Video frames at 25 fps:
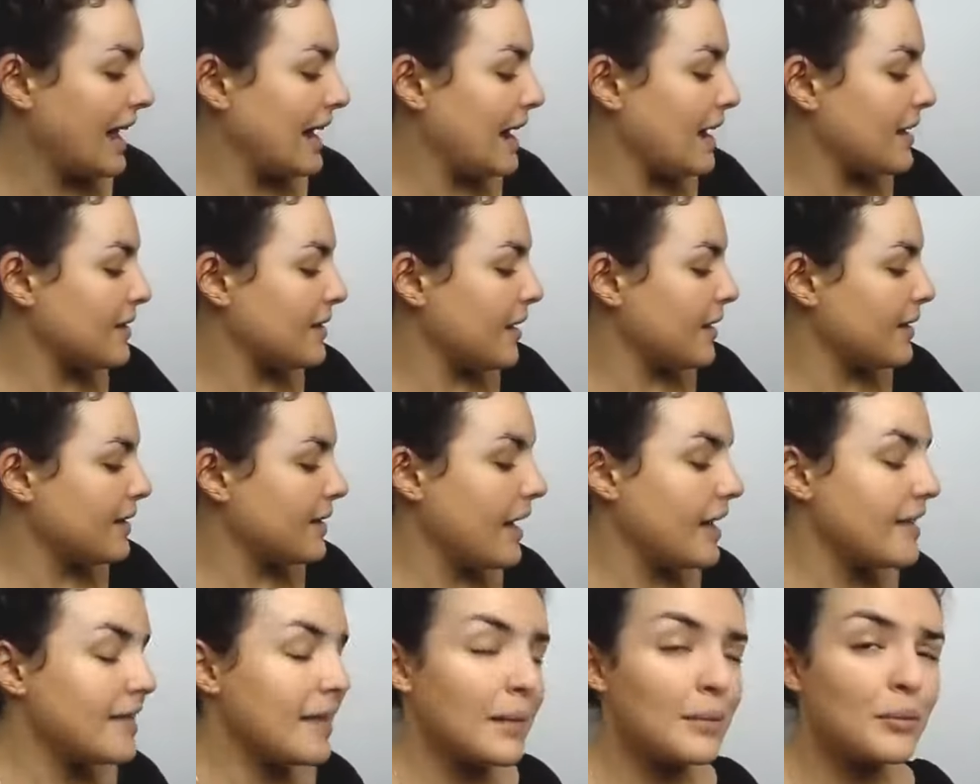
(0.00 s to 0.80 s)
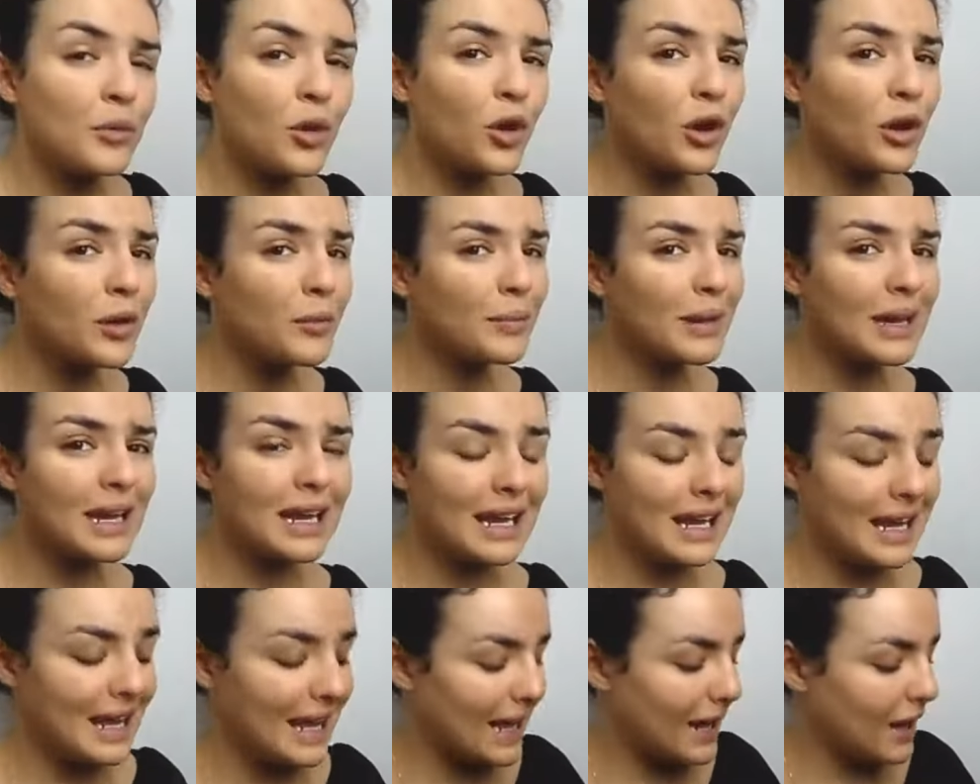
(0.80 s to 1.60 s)
And as I said, I'm not
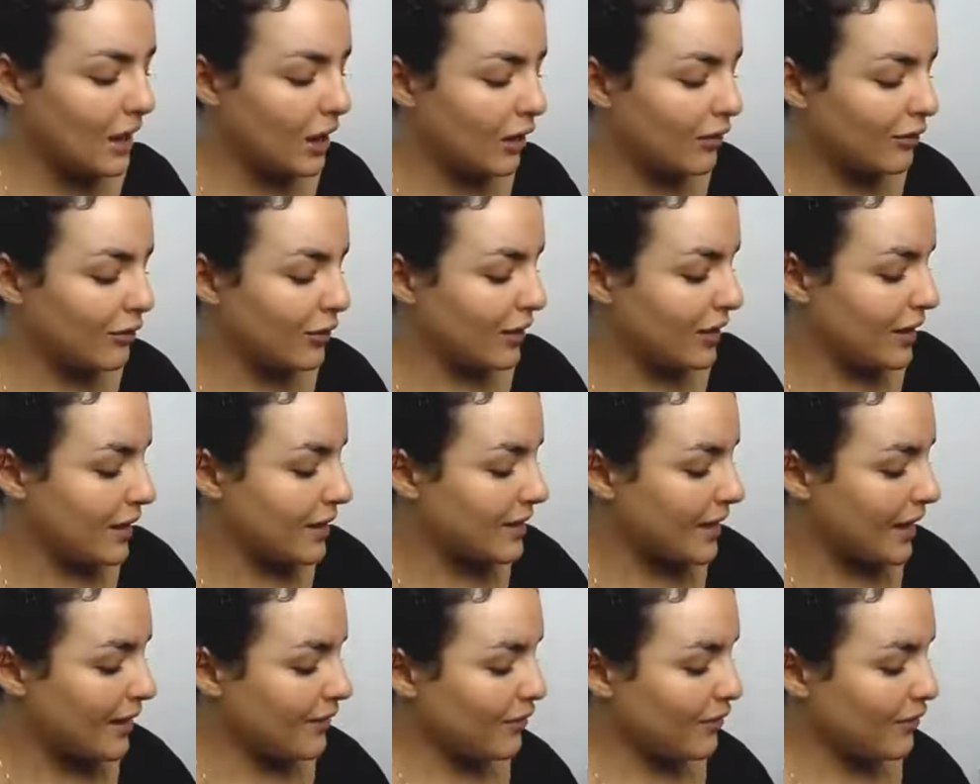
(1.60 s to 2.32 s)
completely in love with this.